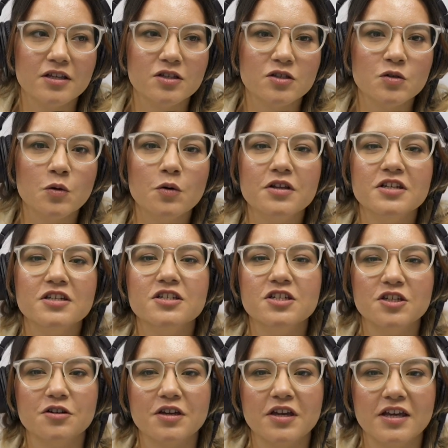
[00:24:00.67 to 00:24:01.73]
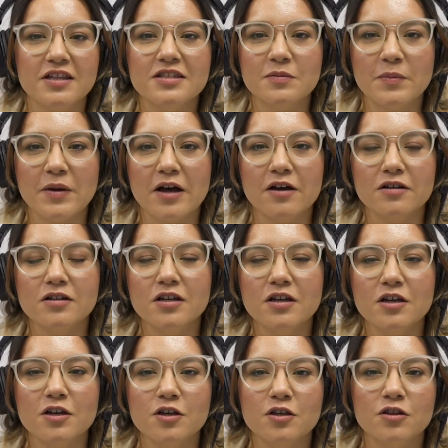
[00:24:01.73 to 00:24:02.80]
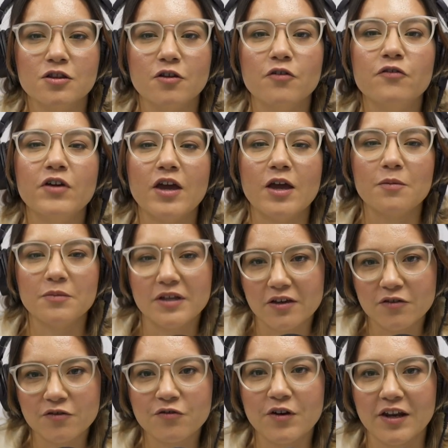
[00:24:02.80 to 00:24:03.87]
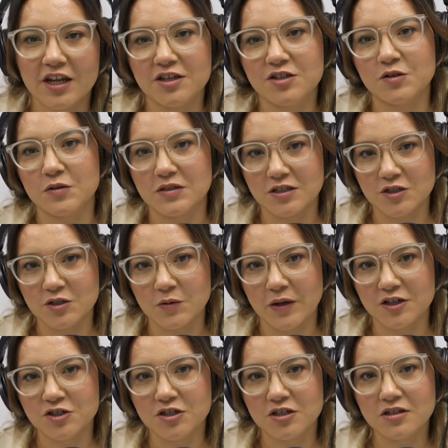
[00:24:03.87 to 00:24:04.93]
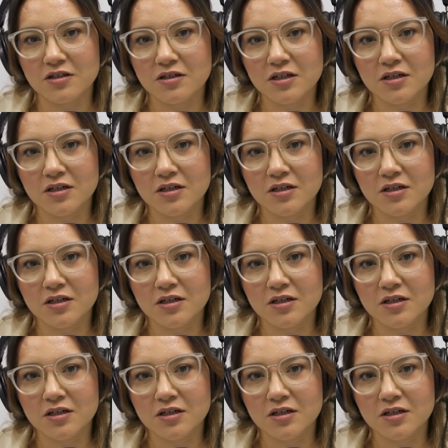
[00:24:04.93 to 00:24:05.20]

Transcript: talking to your kids about the family financial situation?